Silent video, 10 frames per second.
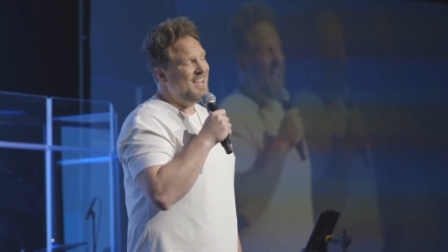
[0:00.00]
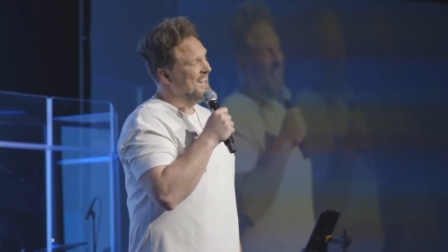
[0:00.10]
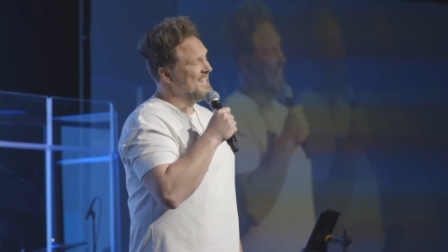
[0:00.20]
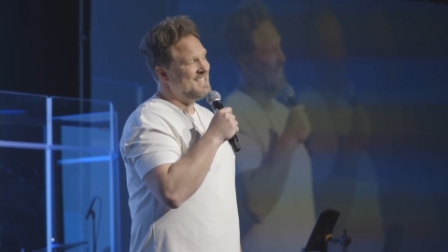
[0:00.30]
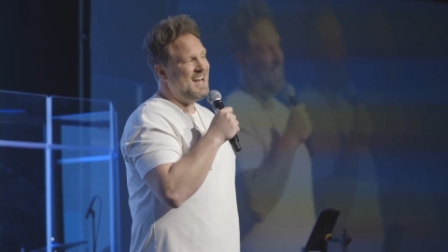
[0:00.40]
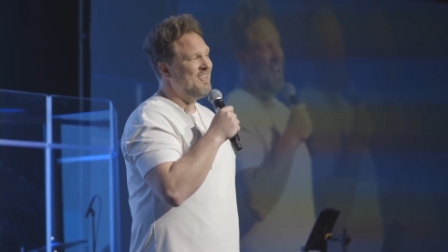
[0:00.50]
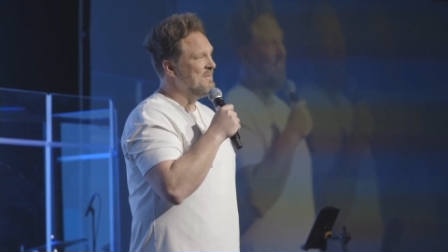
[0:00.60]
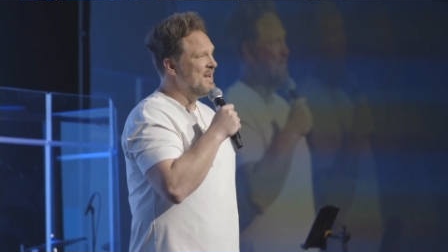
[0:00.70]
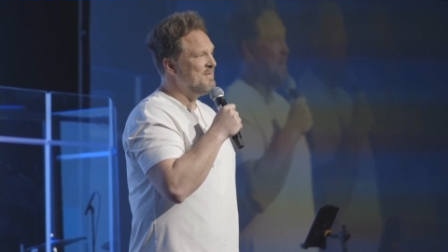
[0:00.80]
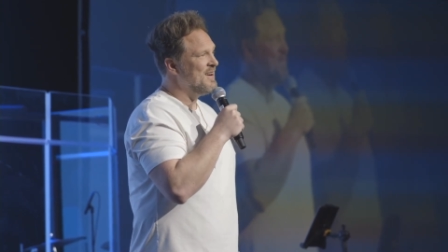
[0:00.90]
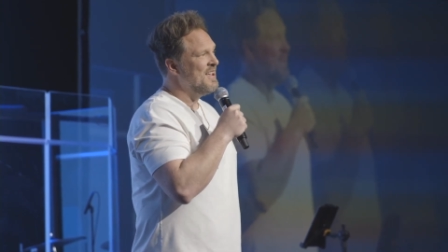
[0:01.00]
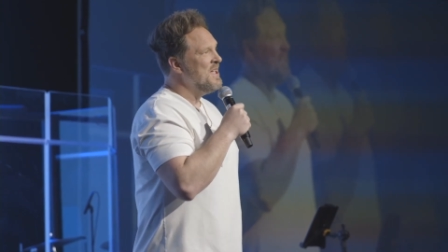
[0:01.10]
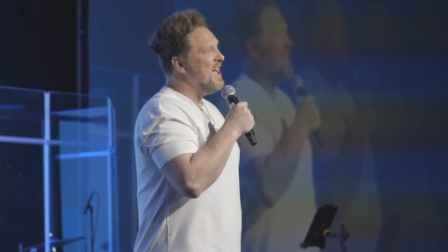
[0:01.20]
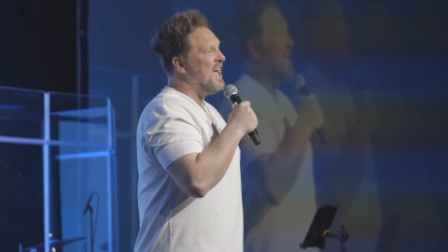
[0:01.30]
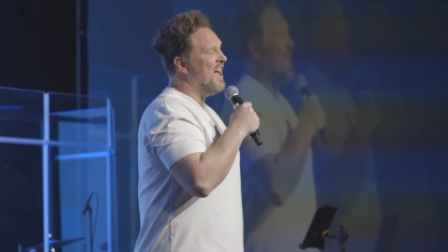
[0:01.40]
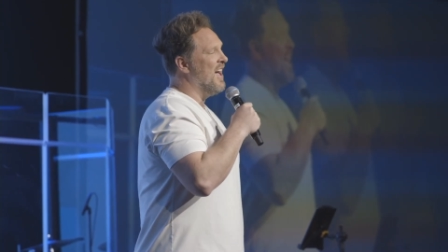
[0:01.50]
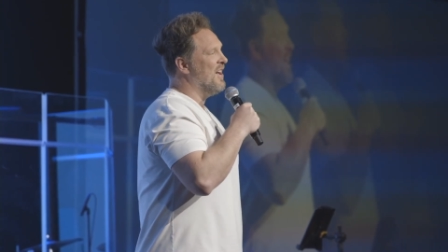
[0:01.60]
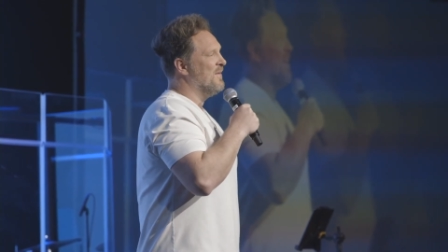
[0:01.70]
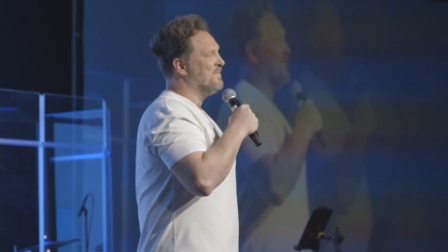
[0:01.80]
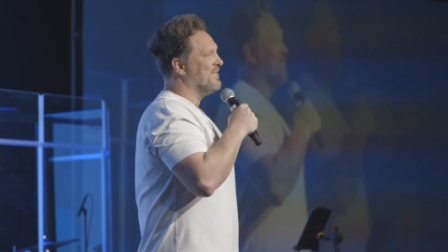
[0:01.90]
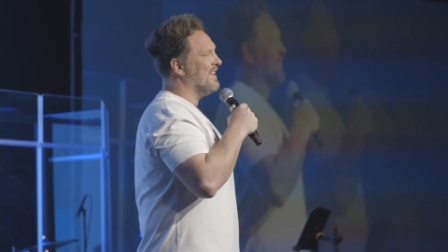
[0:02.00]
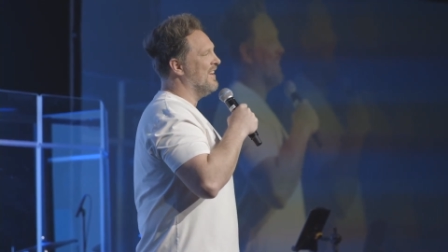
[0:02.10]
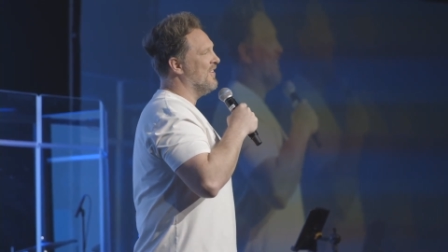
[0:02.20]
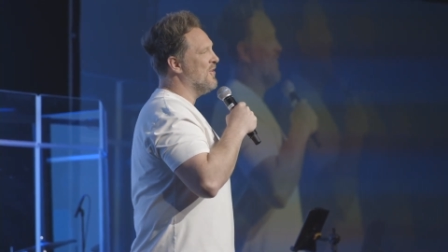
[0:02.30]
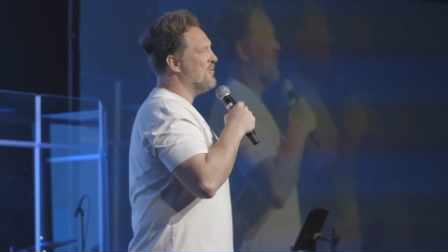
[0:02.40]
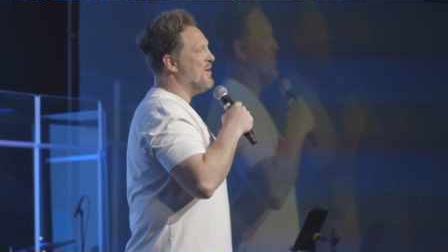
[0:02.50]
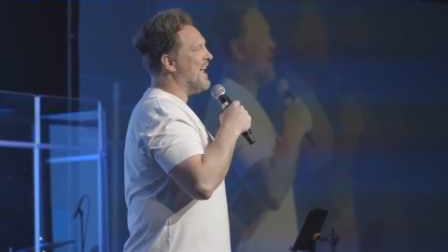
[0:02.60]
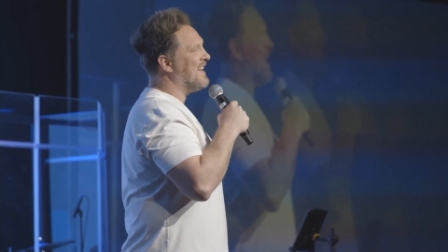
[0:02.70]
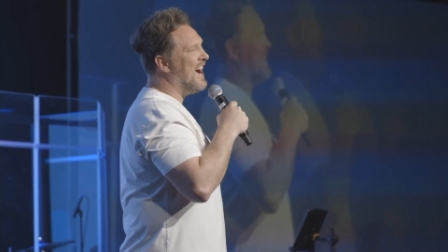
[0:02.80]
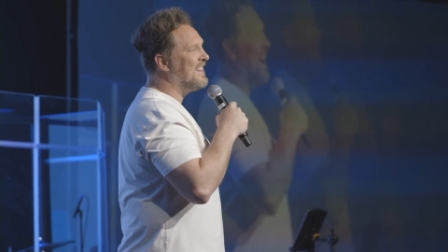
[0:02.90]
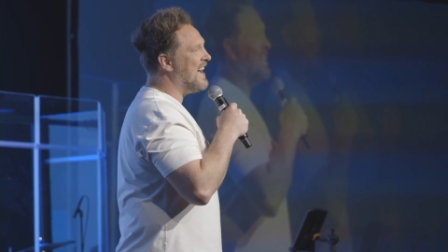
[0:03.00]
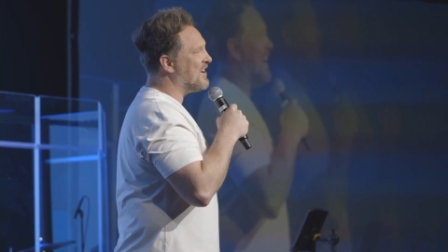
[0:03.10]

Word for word: listen. I remember um, when I got that